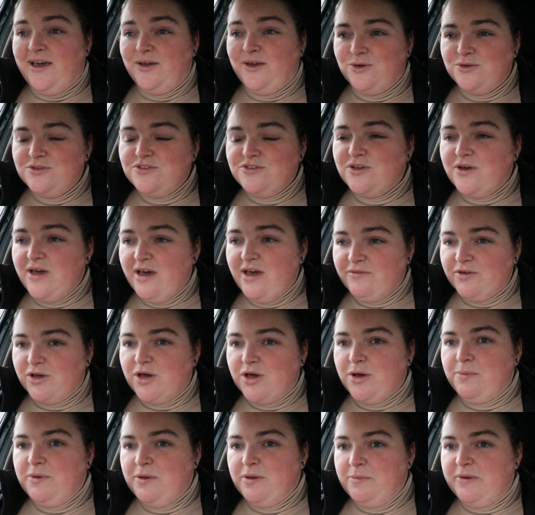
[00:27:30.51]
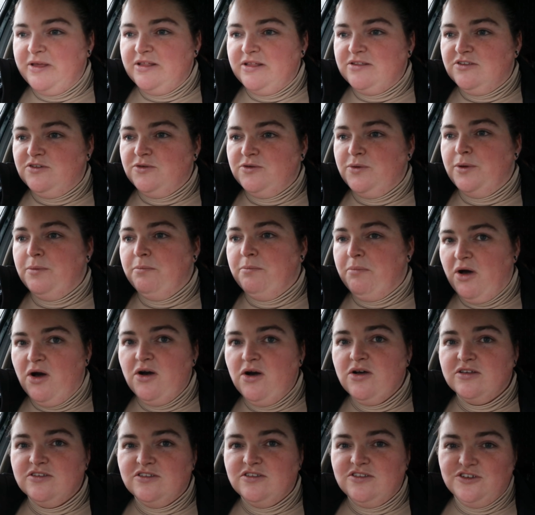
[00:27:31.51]
I also have a couple of bits to
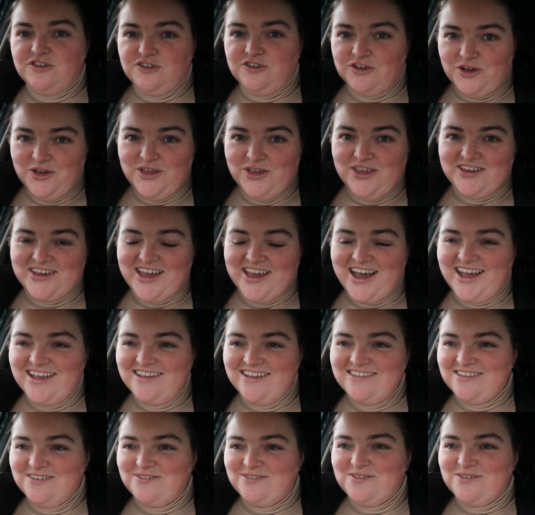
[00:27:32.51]
unbox to show you guys.